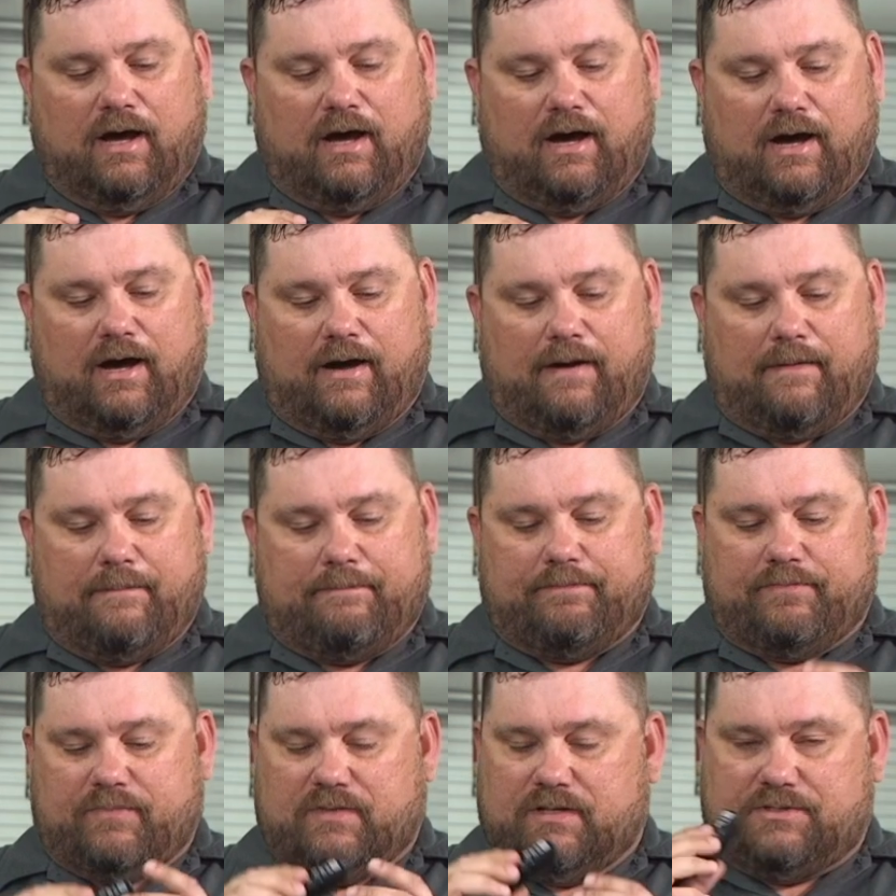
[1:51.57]

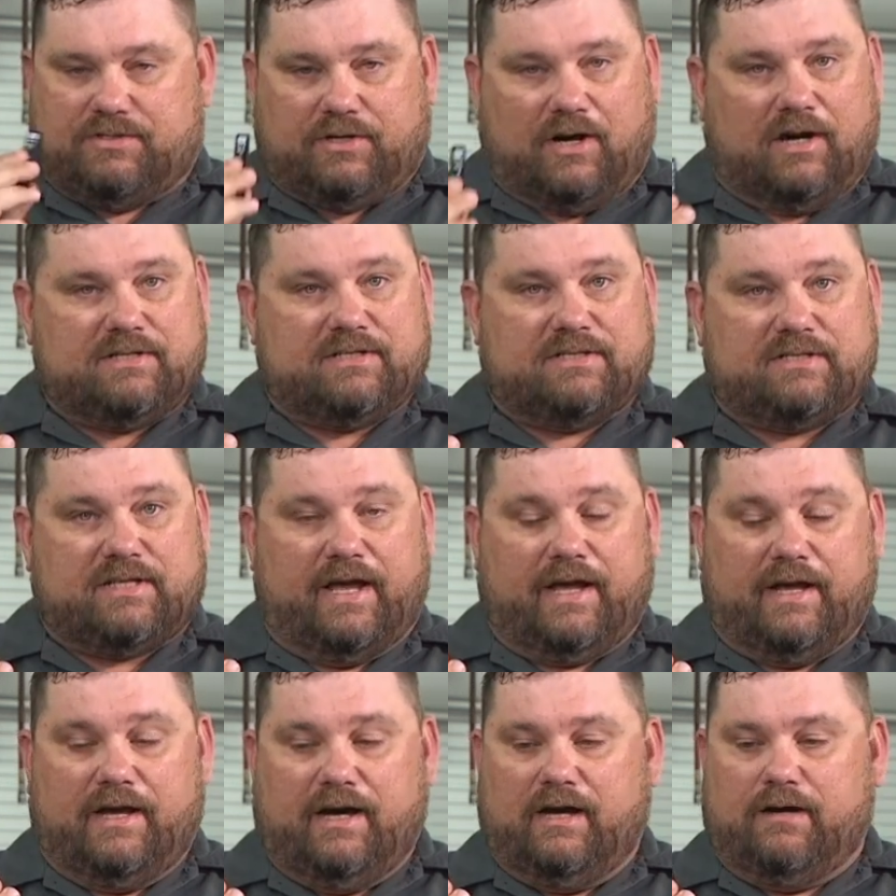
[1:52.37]
Charge this
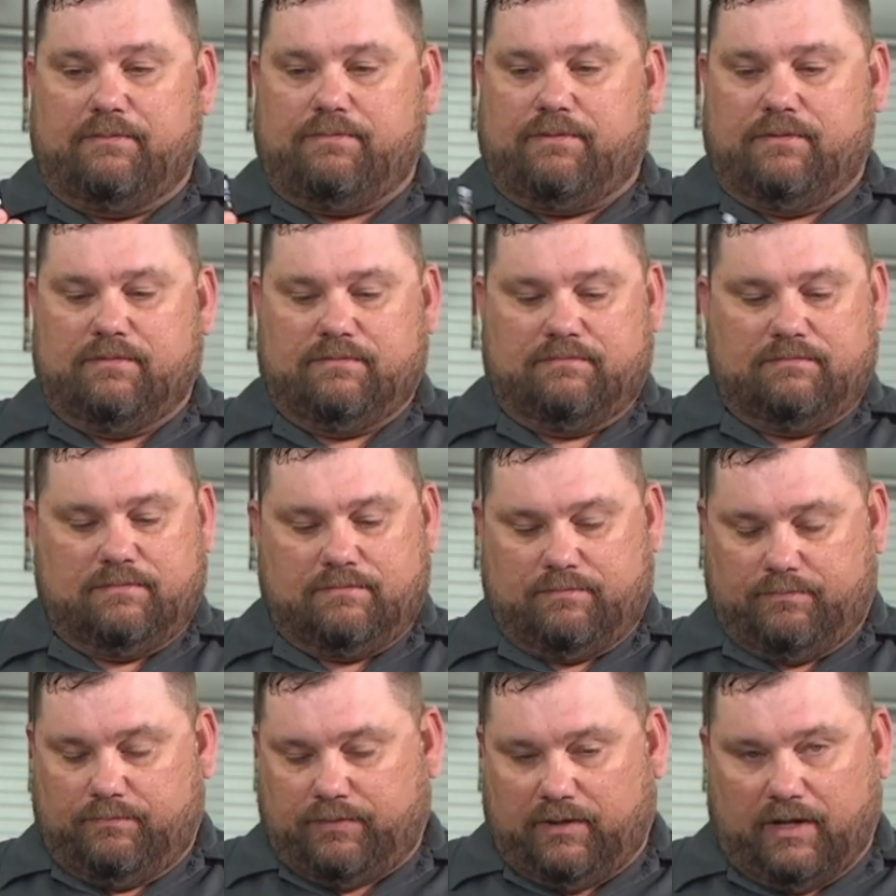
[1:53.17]
thing
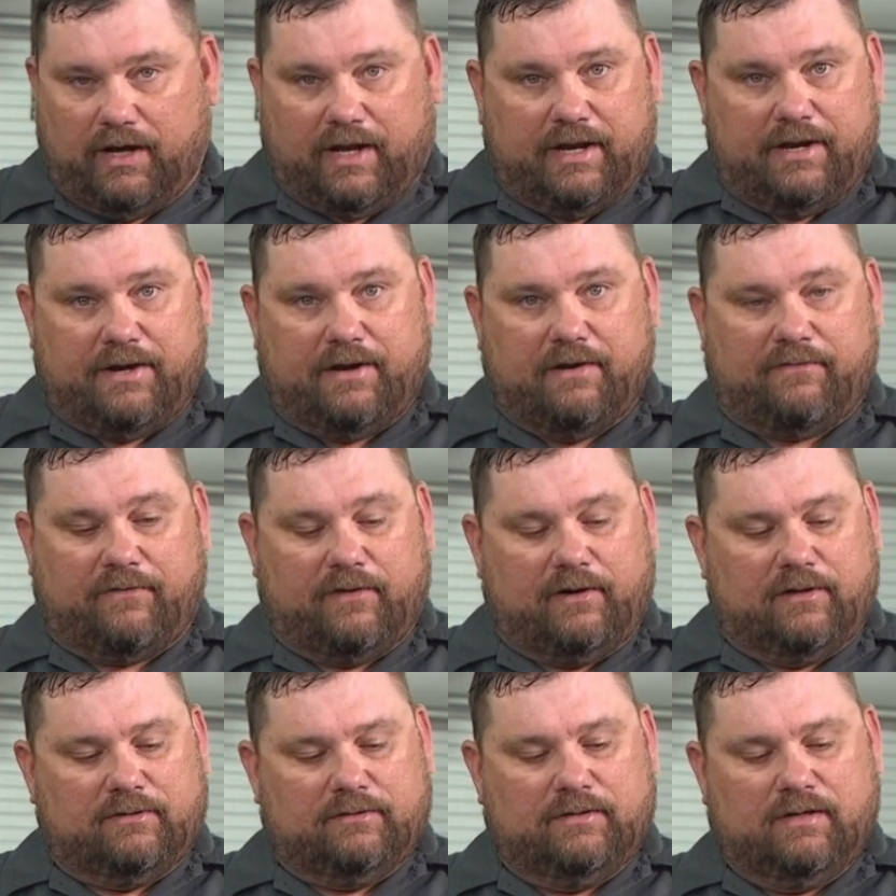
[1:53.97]
up, plug it into your
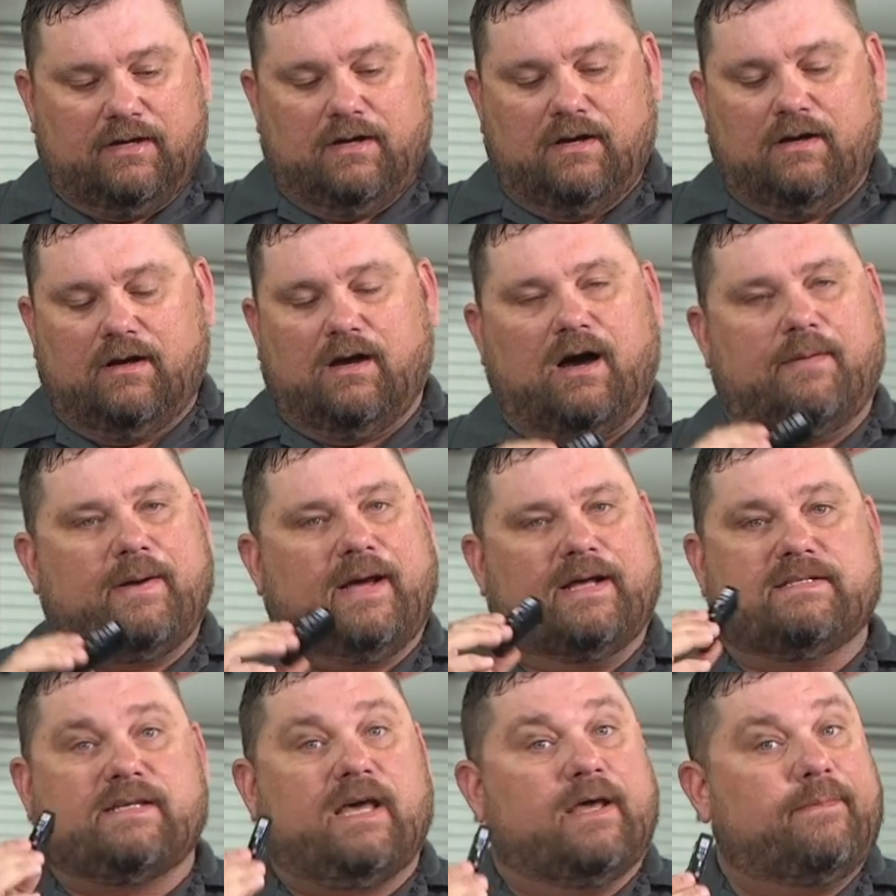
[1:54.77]
phone.
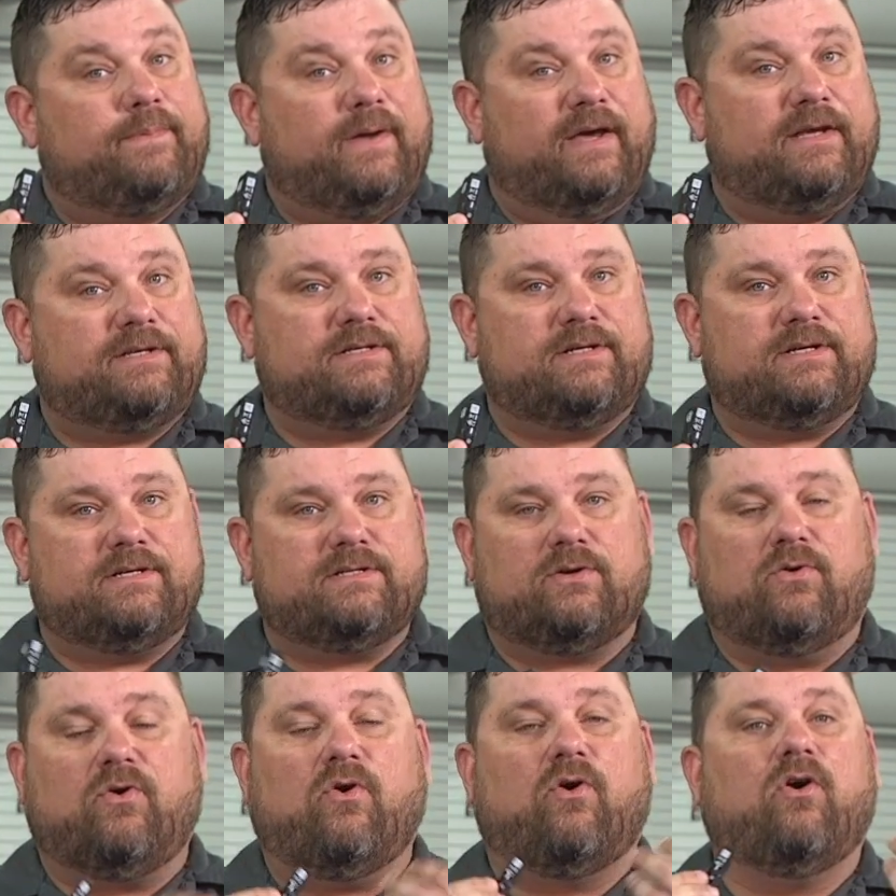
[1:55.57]
I can take
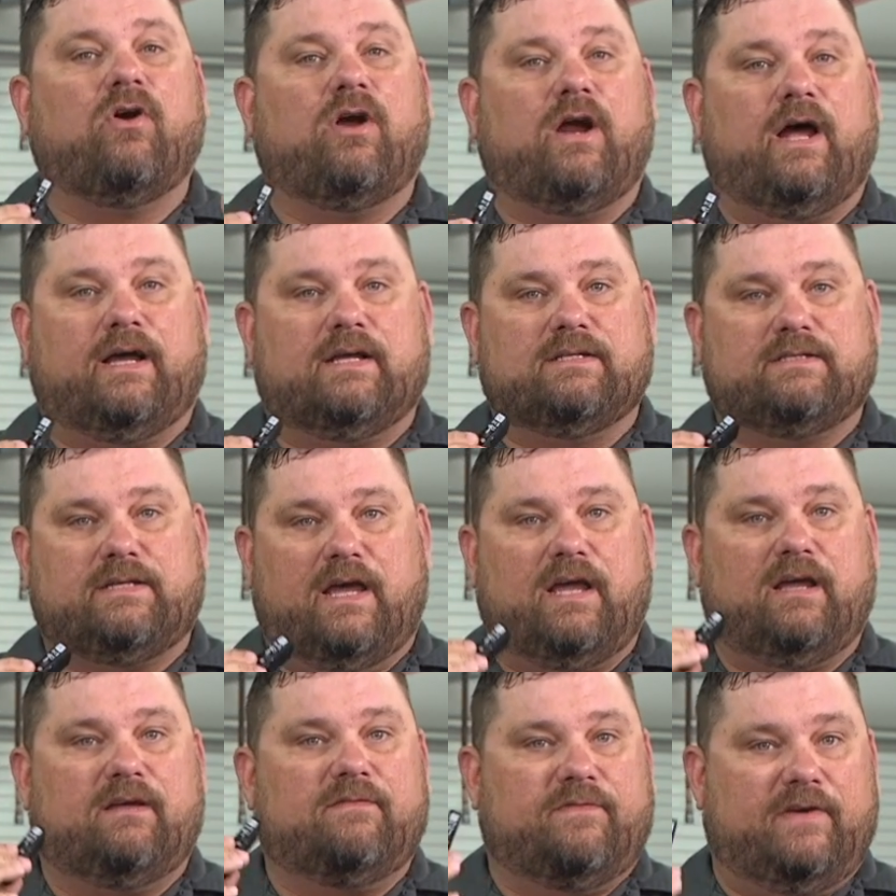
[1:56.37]
pictures or I can
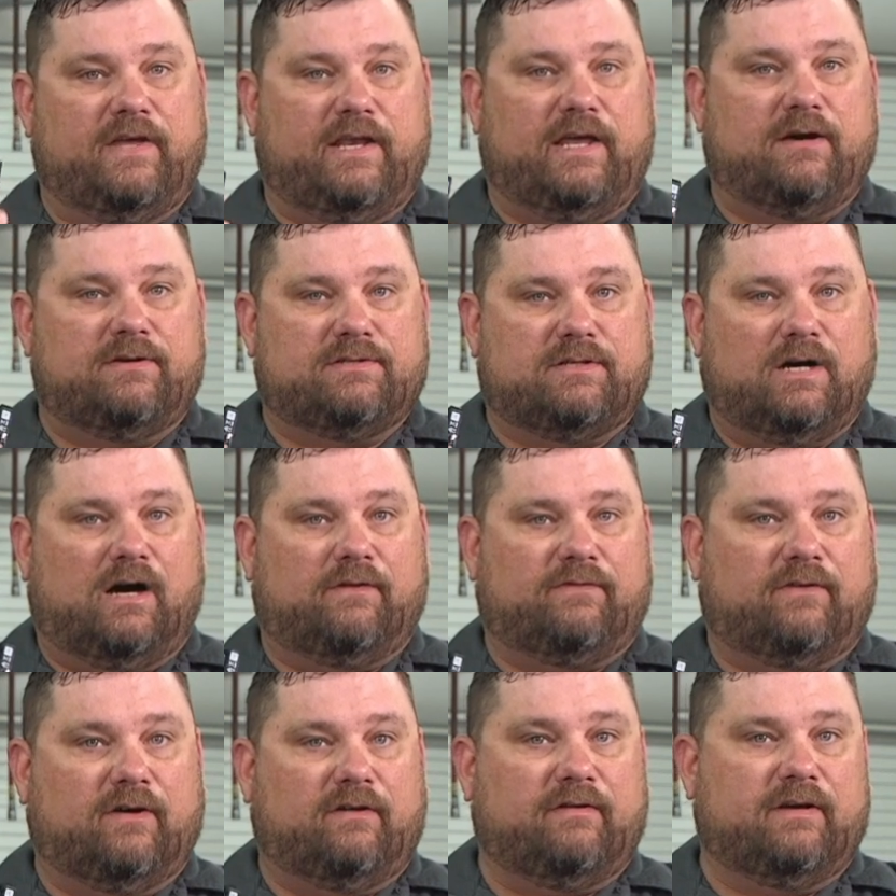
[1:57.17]
take videos
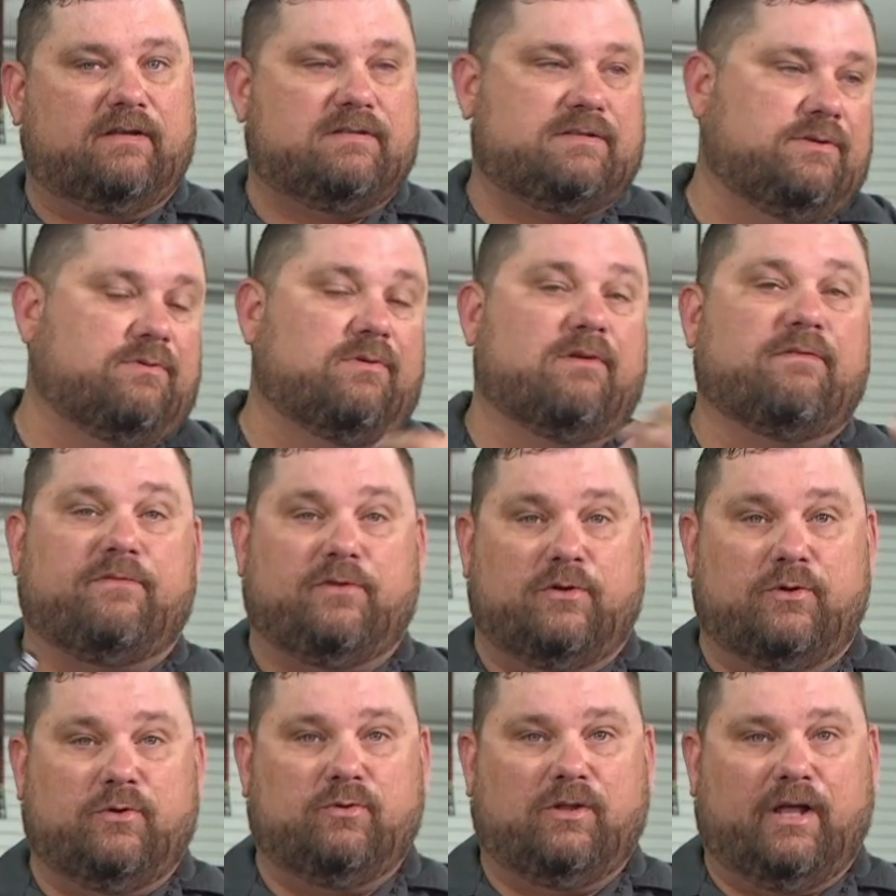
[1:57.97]
off of it to
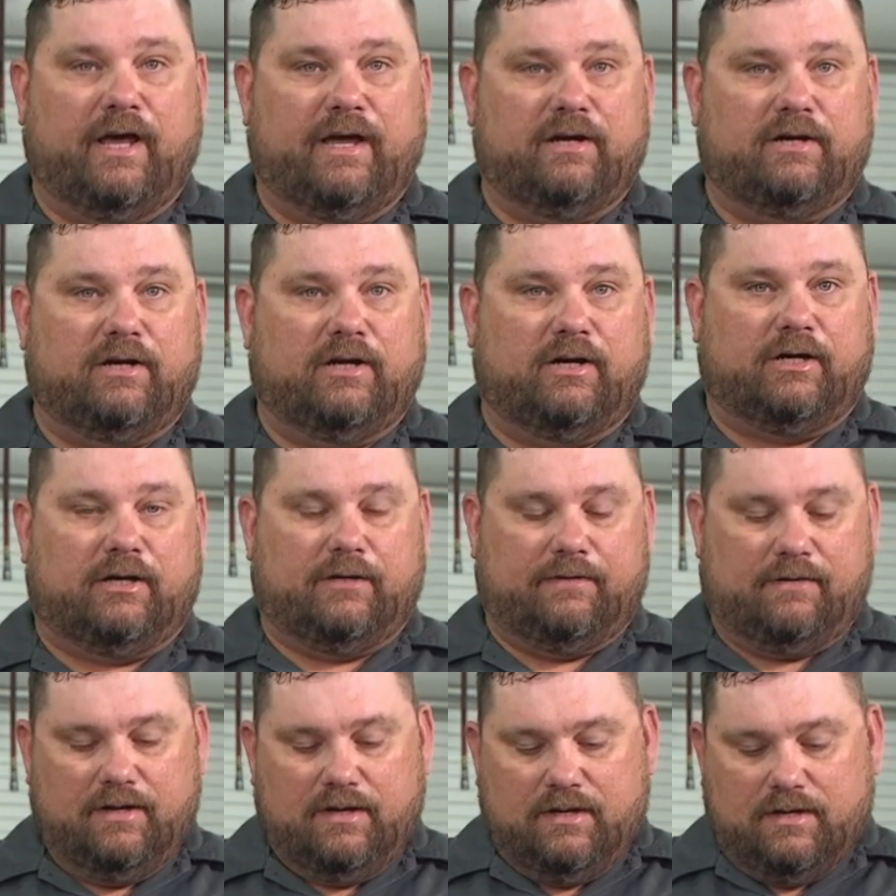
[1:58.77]
review later
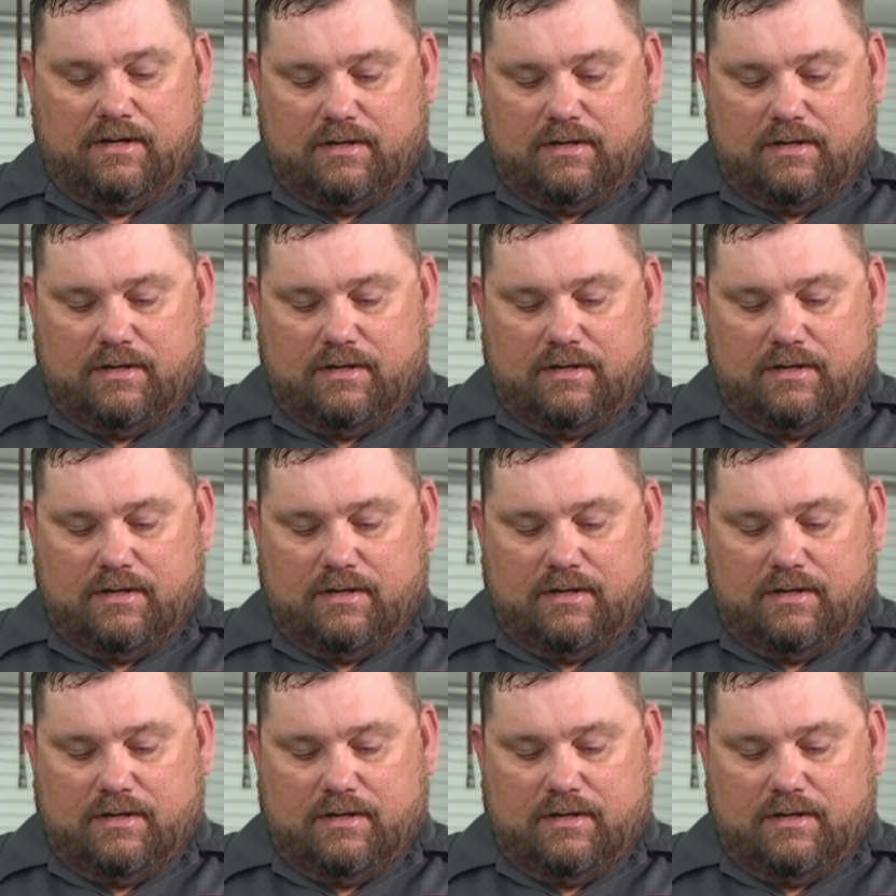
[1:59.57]
on.